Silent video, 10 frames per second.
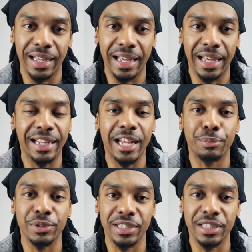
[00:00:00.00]
in that
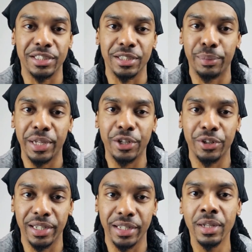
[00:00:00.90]
position,
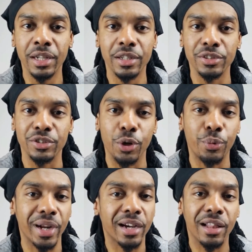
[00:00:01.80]
period. So
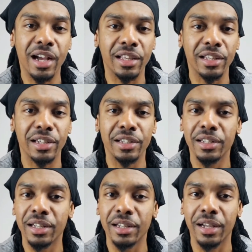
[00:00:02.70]
when I clock in,
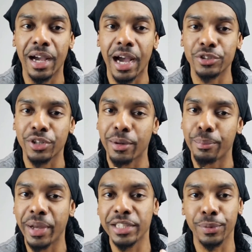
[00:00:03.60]
I try to
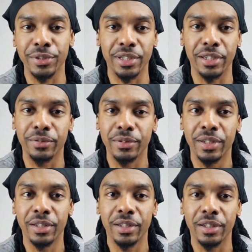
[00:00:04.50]
pace myself.
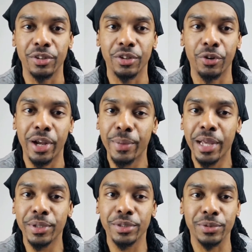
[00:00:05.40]
There may
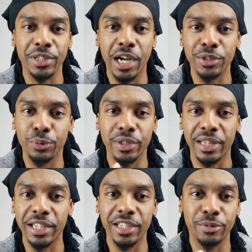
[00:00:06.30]
be some times where
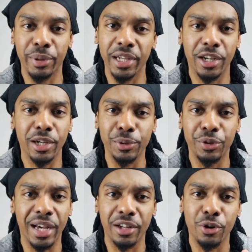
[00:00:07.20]
things pick up and you
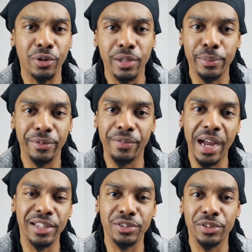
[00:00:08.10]
got to go a little bit
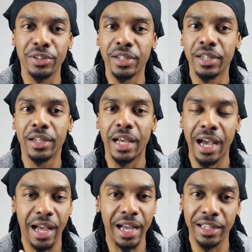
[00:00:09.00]
faster.
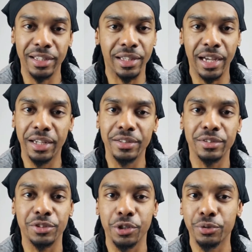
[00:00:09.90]
I get that.
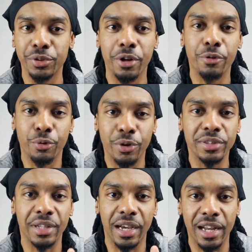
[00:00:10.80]
So, of
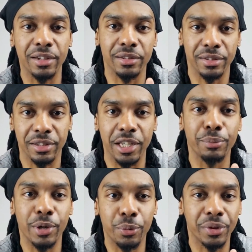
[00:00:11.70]
course, I got to
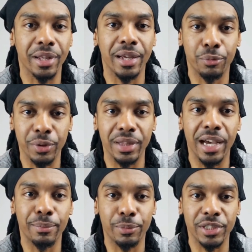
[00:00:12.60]
keep up with
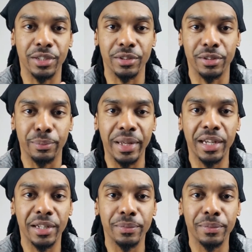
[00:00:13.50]
that particular demand.